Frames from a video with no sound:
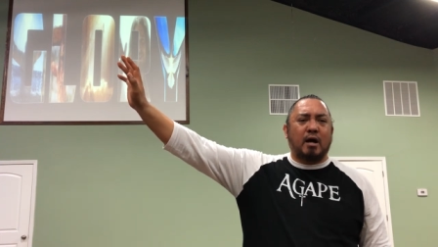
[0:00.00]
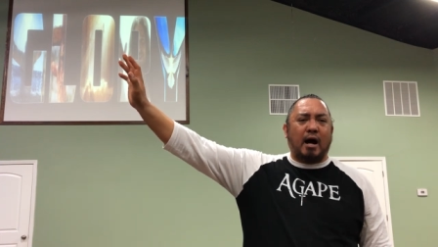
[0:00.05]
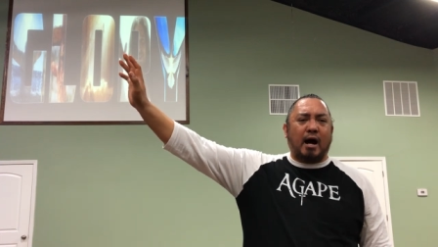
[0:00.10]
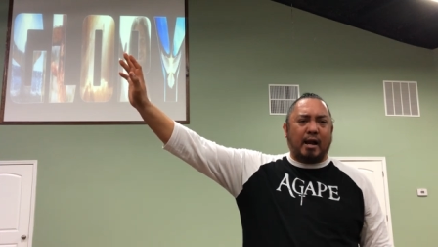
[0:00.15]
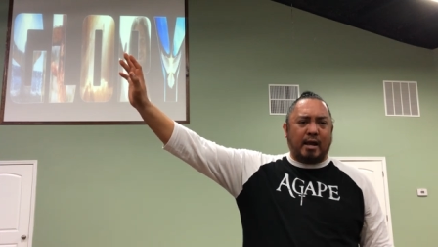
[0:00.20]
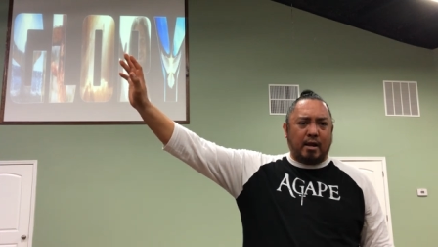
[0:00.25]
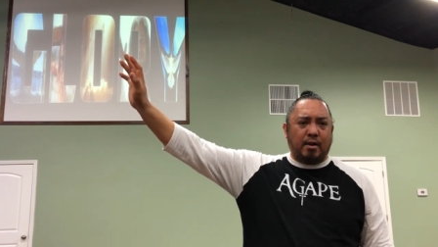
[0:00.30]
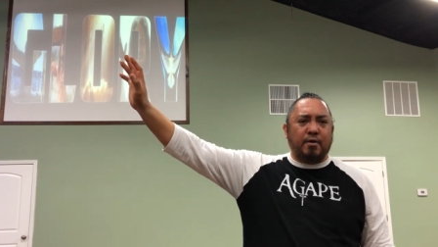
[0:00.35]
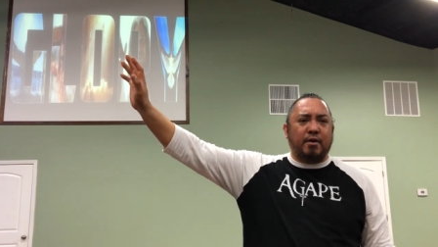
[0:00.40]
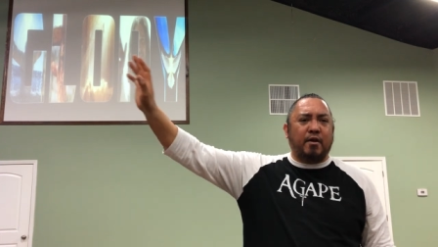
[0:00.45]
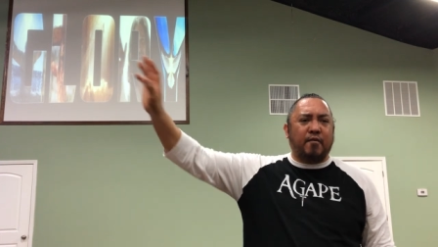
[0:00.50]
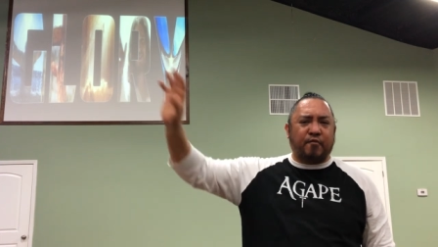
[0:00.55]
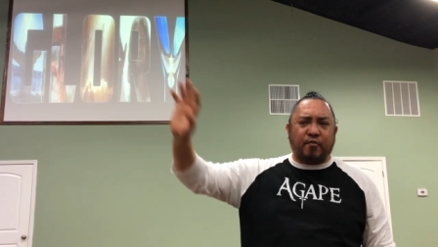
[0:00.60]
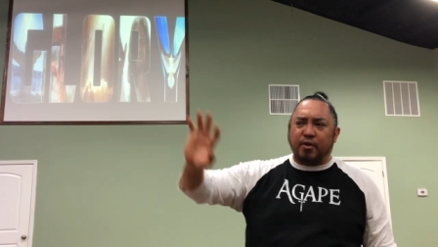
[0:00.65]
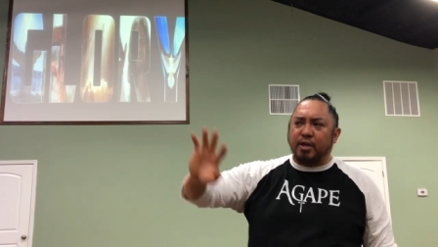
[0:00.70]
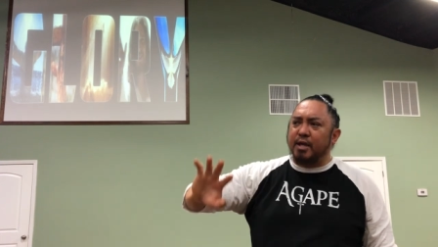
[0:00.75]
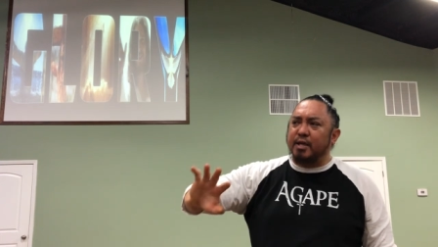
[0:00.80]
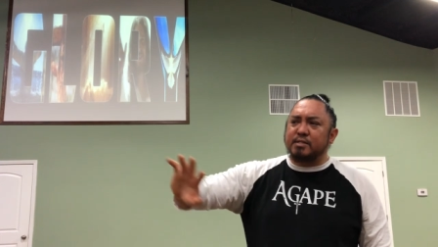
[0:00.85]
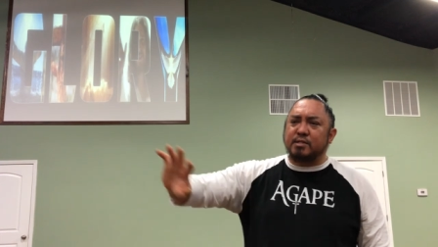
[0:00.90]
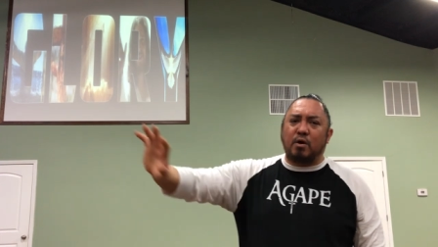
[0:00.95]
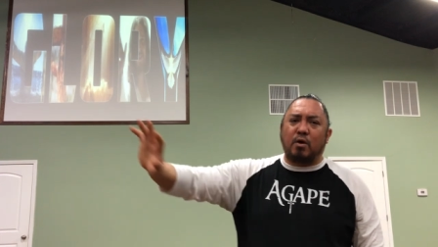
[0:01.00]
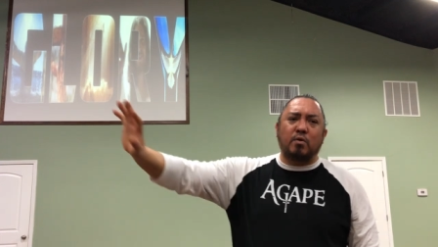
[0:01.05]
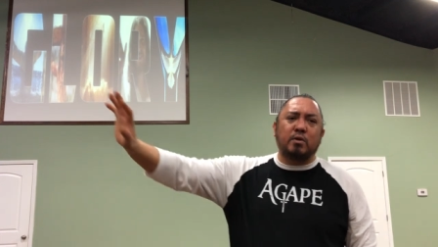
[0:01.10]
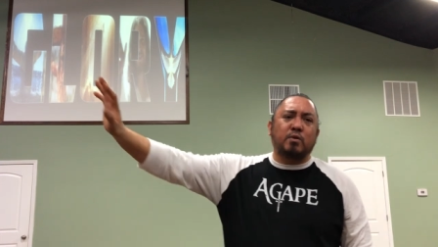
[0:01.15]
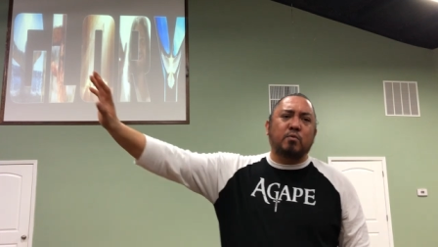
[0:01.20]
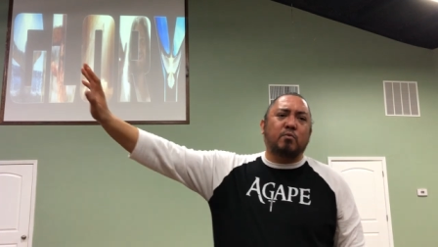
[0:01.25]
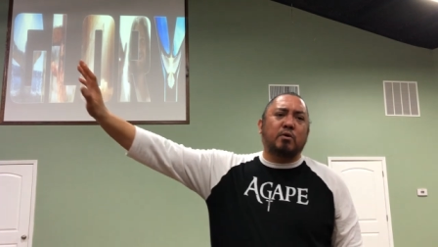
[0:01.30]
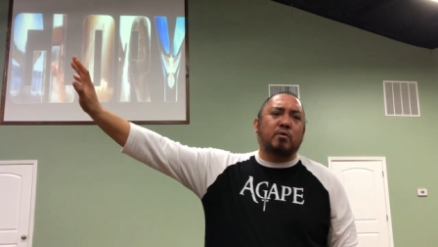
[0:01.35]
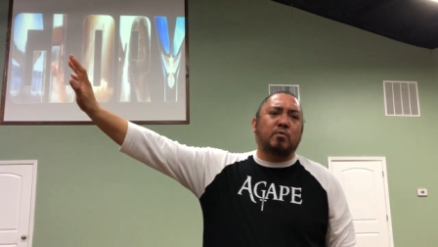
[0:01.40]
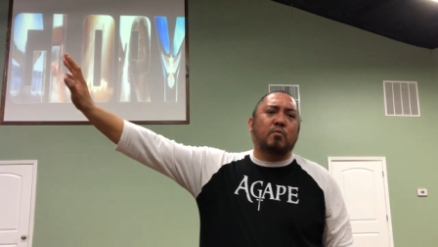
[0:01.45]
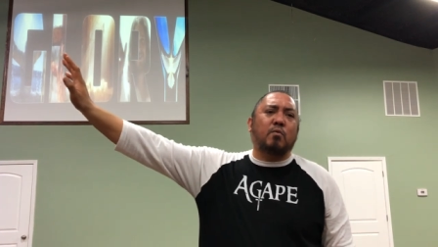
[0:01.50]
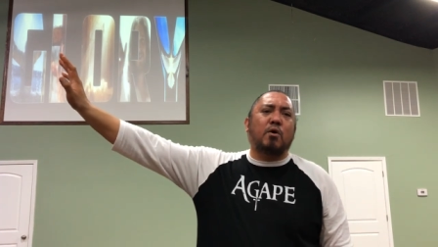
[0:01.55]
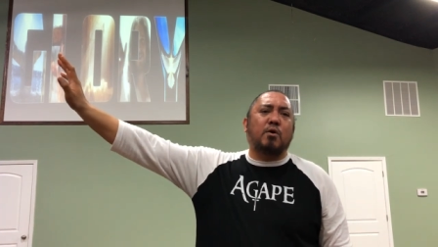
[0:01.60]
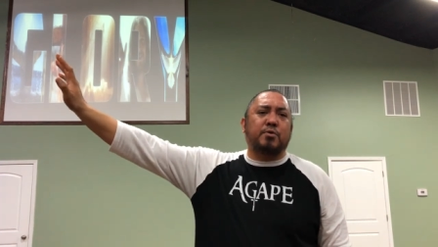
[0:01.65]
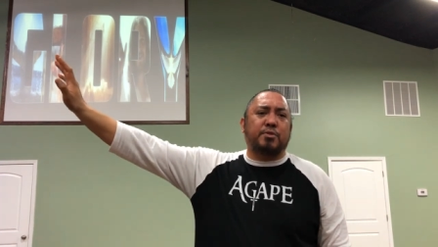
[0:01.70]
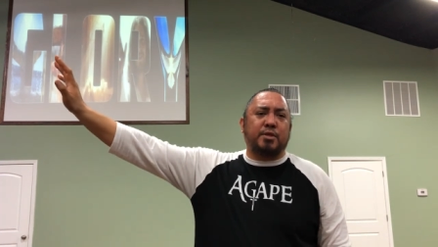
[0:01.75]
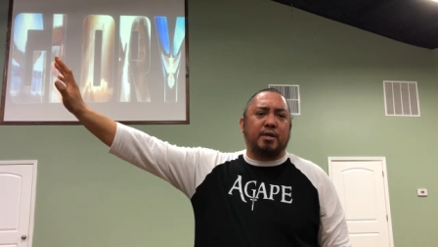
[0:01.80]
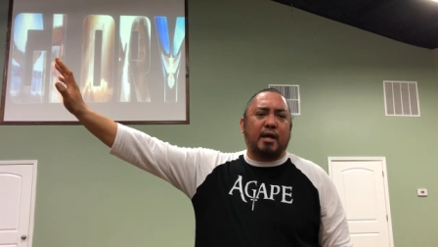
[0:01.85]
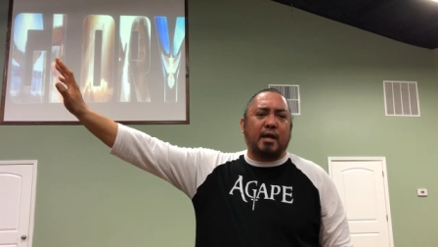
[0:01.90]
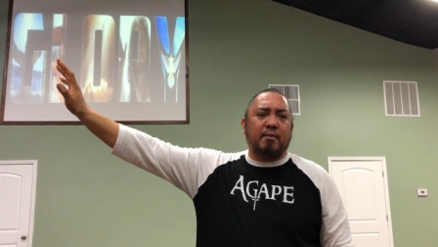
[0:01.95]
Hallelujah, for he's the only one
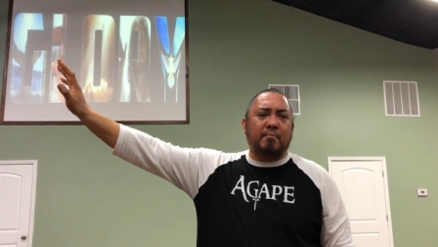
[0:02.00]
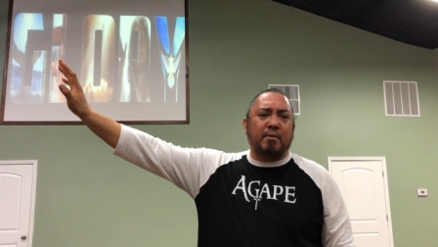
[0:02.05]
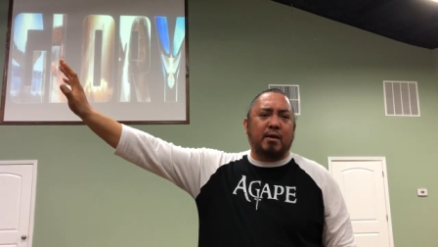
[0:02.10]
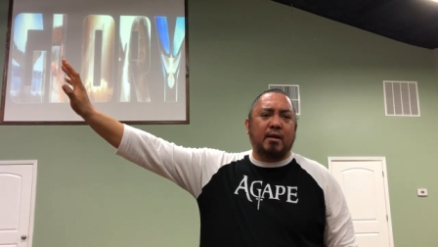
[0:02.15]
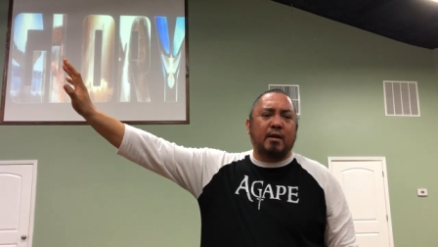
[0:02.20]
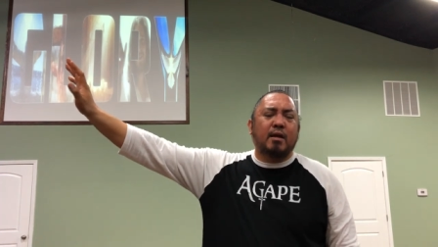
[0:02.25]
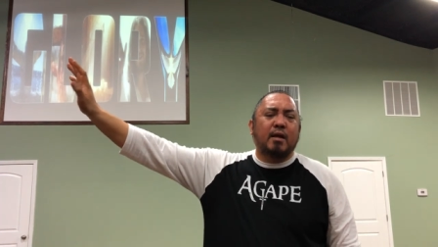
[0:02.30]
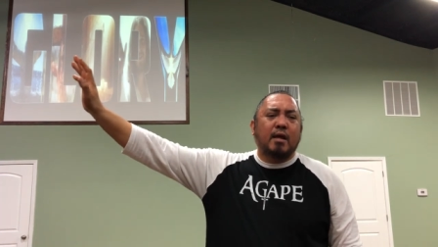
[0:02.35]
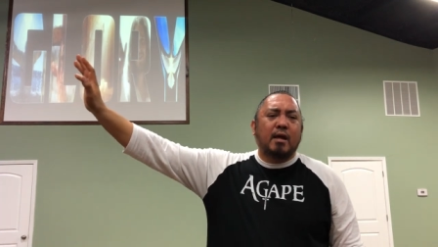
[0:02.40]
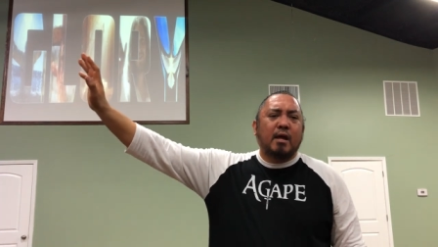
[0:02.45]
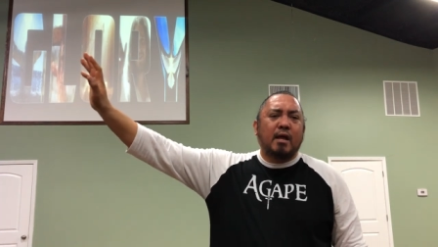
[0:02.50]
worthy. Amen.